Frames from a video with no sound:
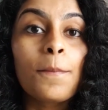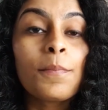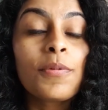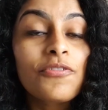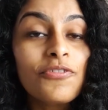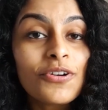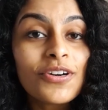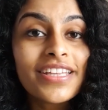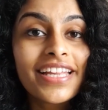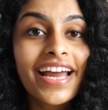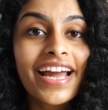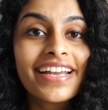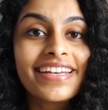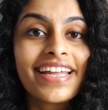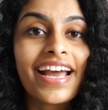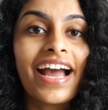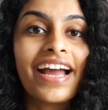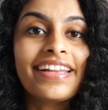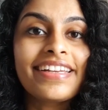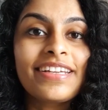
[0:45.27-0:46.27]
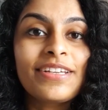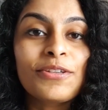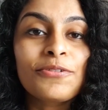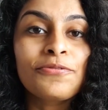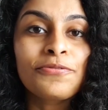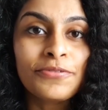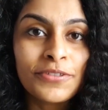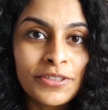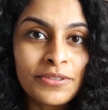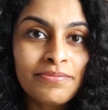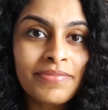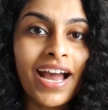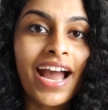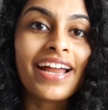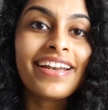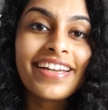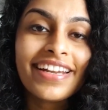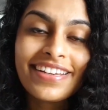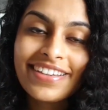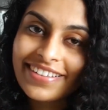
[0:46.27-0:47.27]
Before that, I need to film
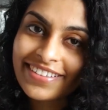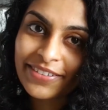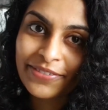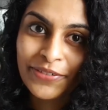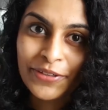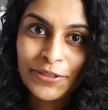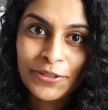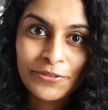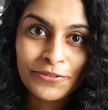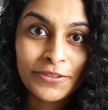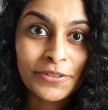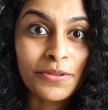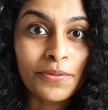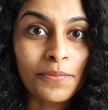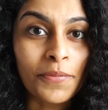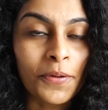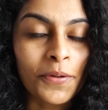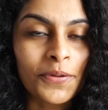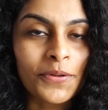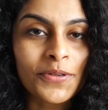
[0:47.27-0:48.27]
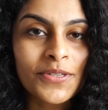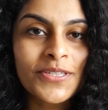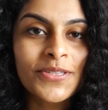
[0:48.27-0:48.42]
and edit a video for tomorrow